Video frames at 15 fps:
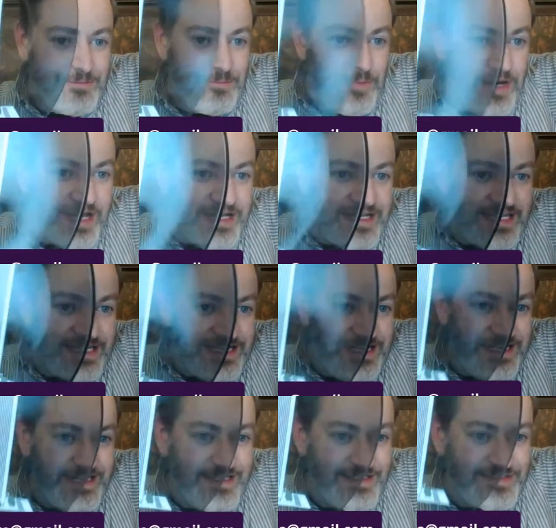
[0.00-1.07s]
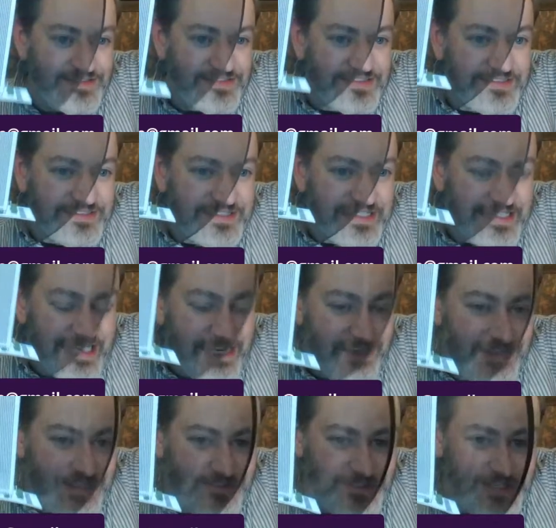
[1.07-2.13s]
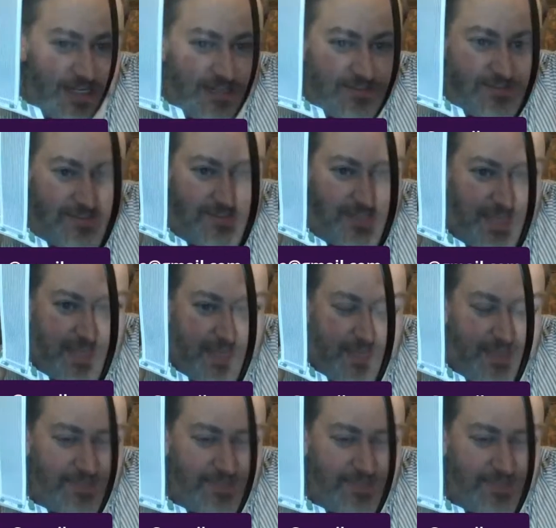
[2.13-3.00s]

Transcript: But it is like it's a